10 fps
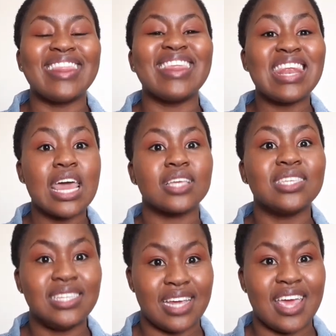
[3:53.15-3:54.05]
The
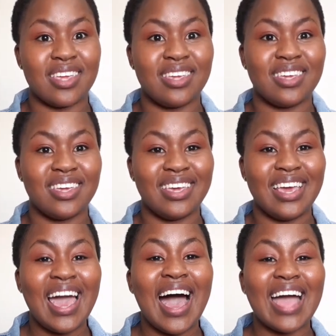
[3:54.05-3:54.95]
next day,
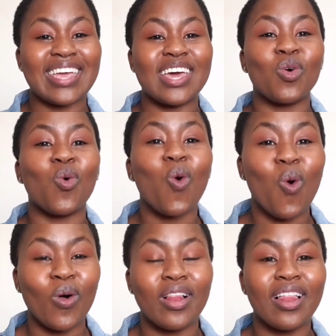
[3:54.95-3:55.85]
I get a
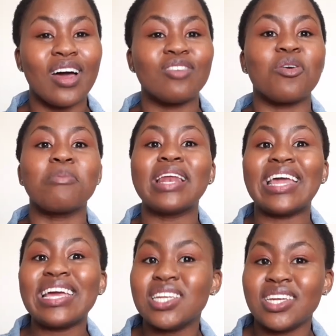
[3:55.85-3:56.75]
call from a
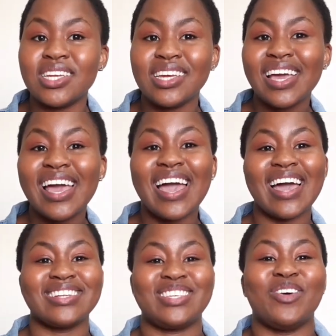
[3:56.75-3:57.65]
lady
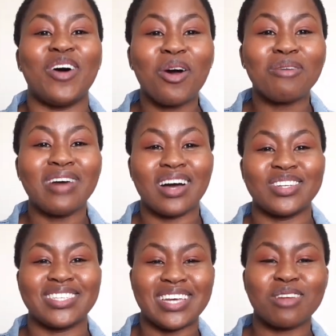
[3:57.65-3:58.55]
at Sefako
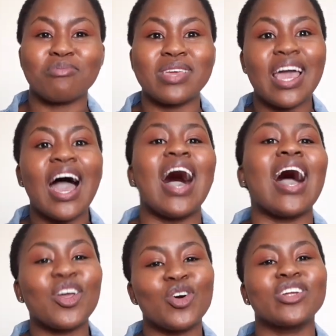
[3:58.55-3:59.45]
Makgatho telling me
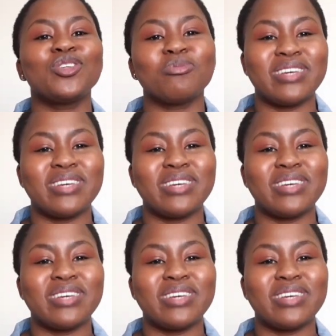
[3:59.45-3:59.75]
I got into